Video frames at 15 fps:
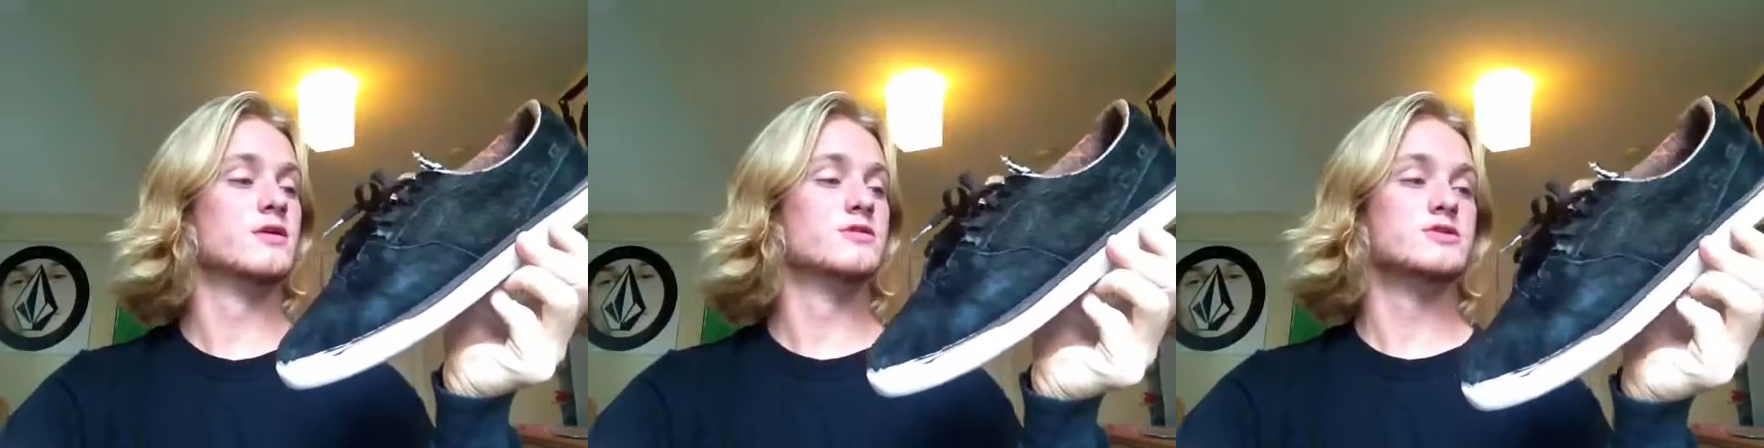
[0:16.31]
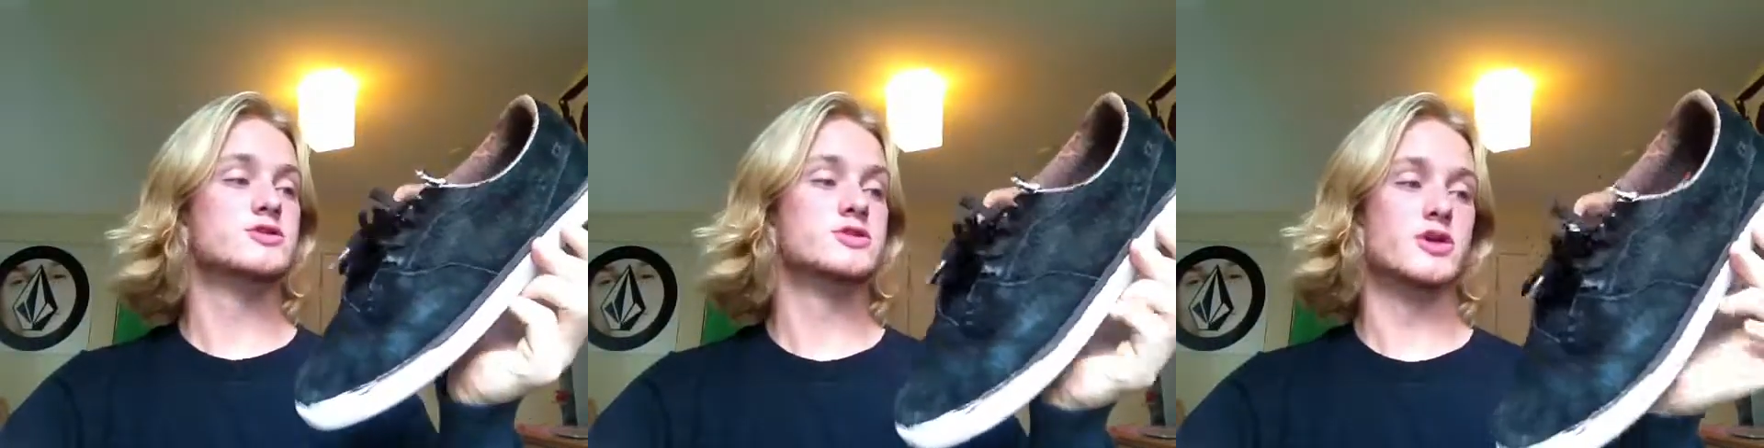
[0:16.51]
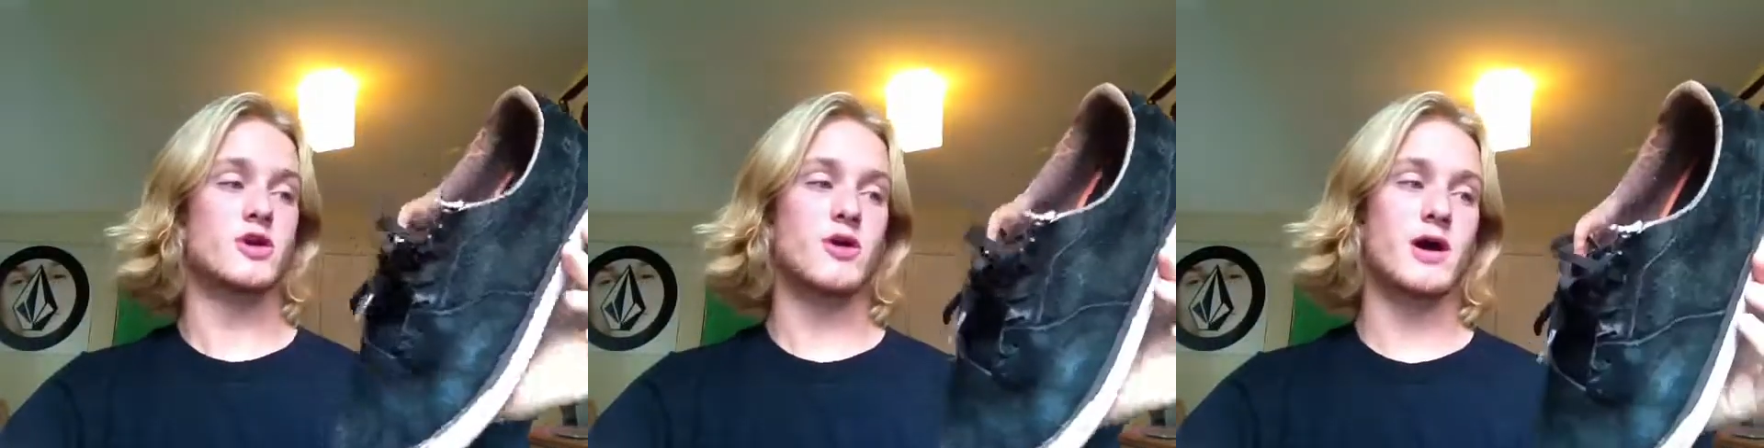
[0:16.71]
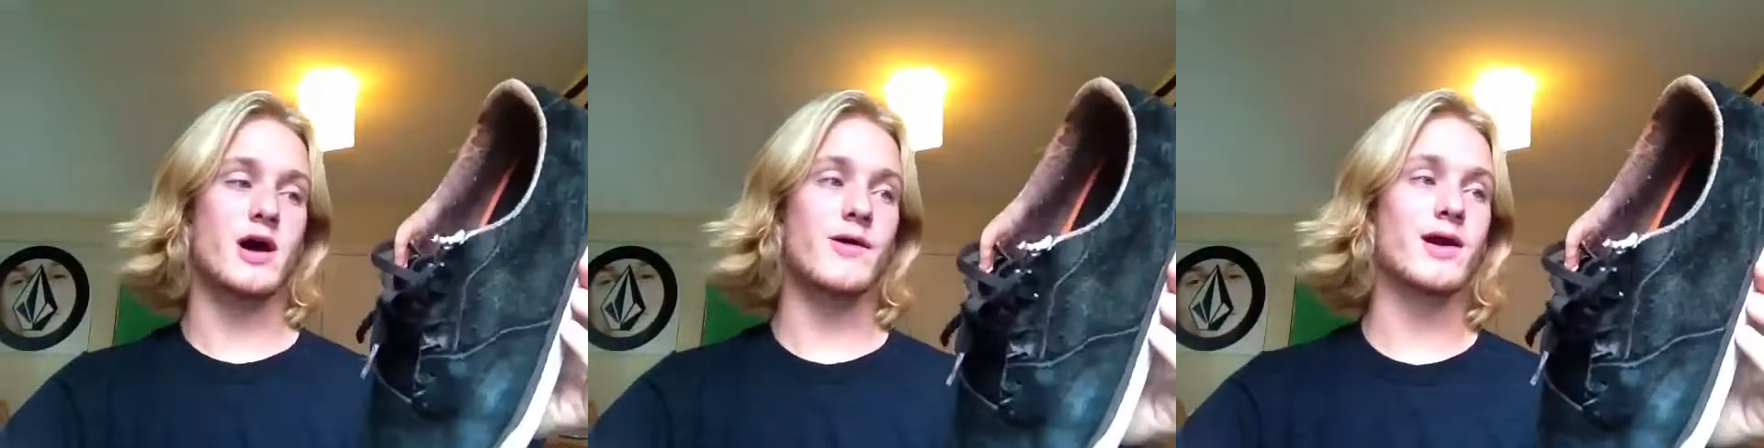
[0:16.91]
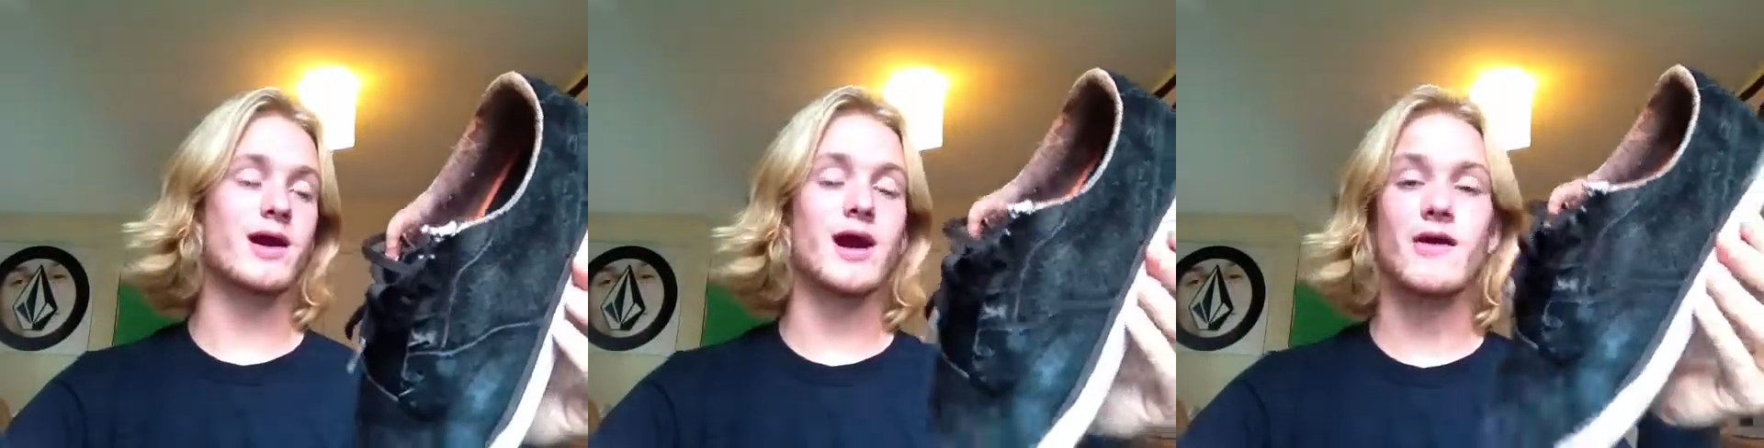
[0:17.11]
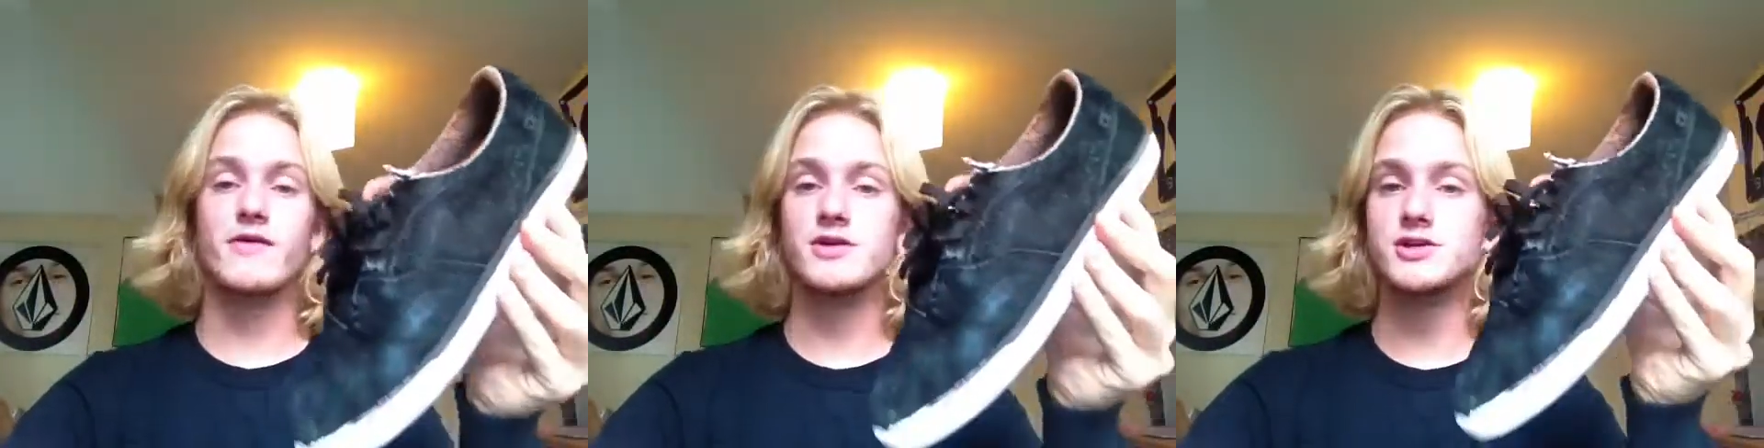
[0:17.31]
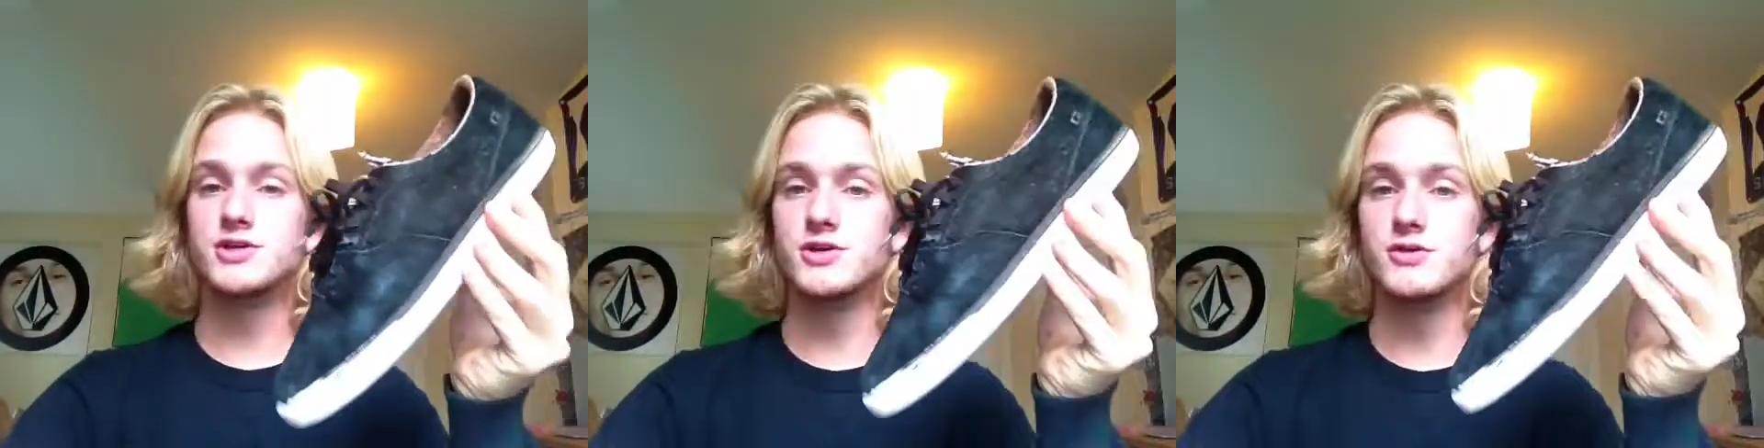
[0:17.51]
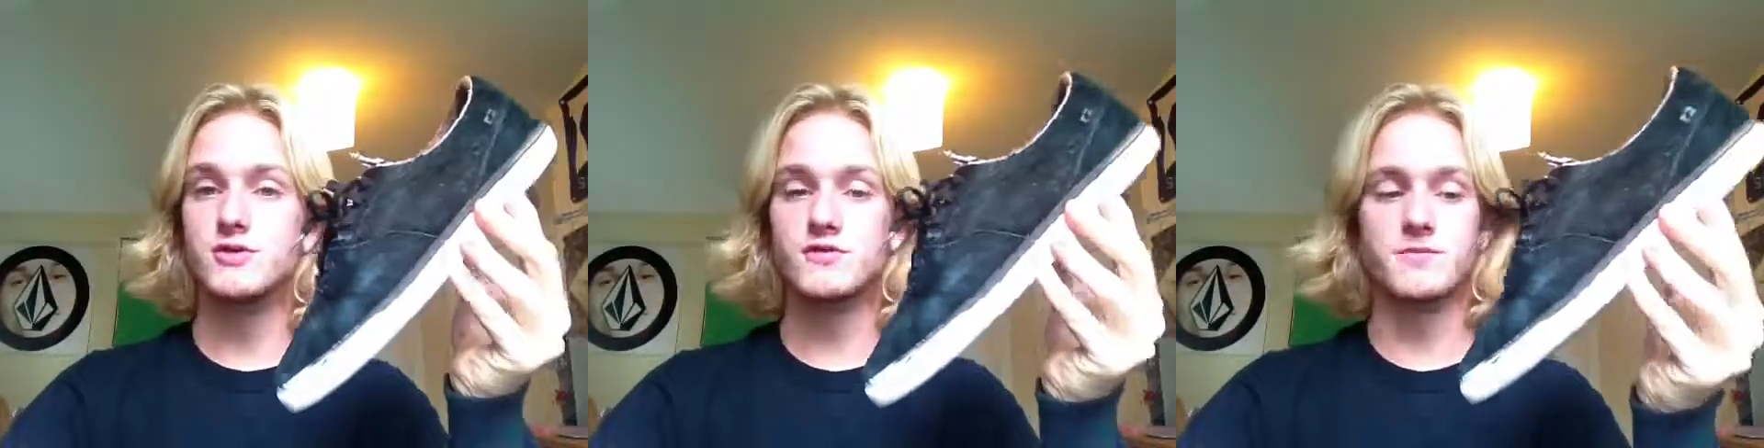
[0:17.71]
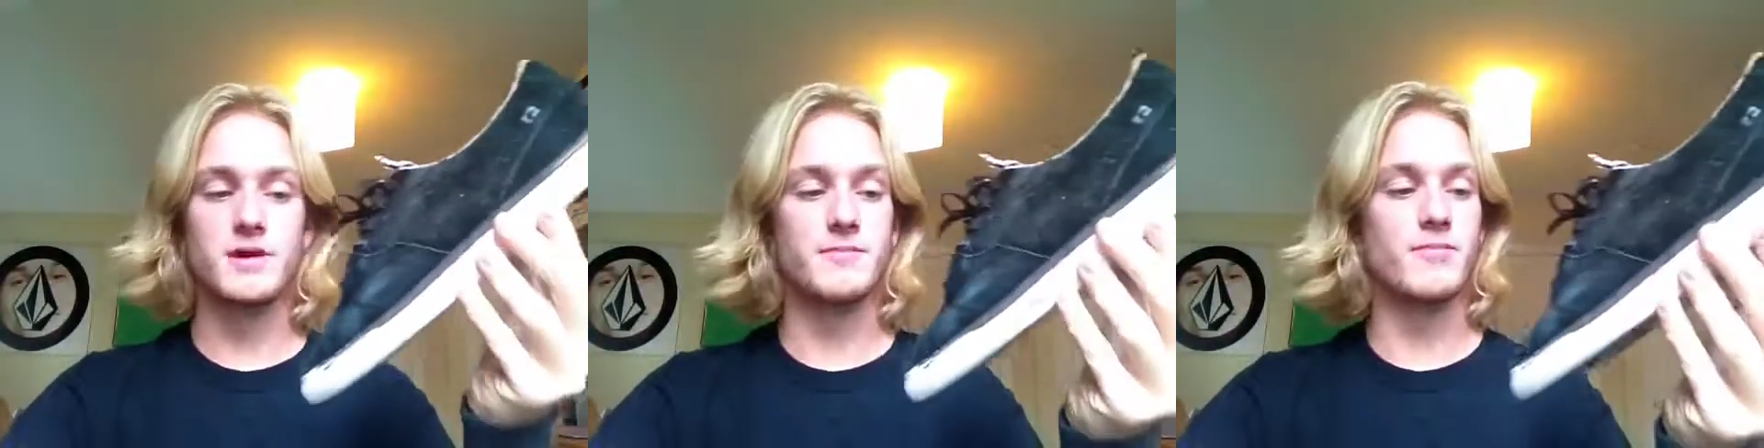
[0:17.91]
So how I got this shoe is my